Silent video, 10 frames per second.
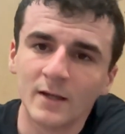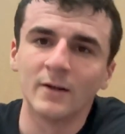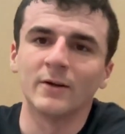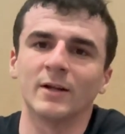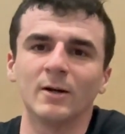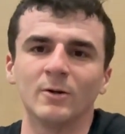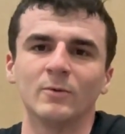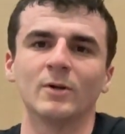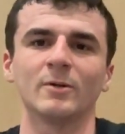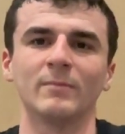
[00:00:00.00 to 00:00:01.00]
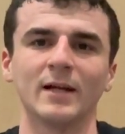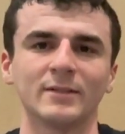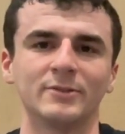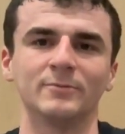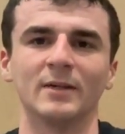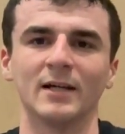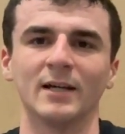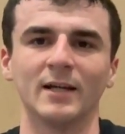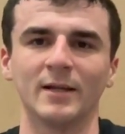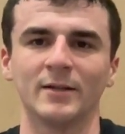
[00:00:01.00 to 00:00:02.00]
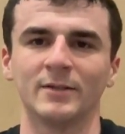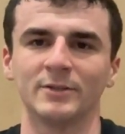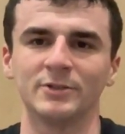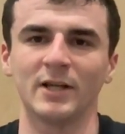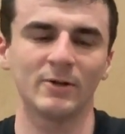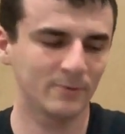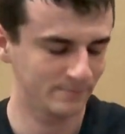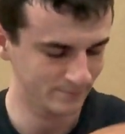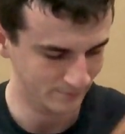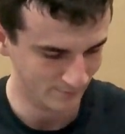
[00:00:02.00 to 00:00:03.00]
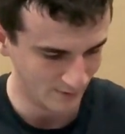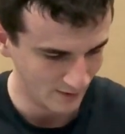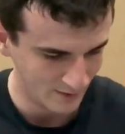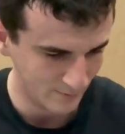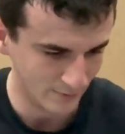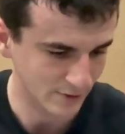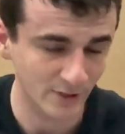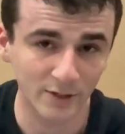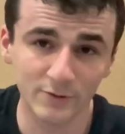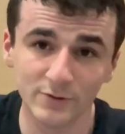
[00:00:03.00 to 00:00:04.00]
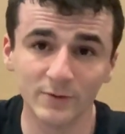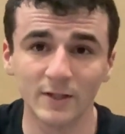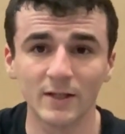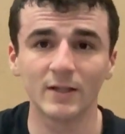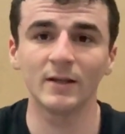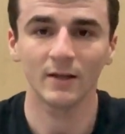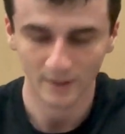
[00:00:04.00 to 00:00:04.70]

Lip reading: All right, y'all, welcome back to my channel. Appreciate you tuning in.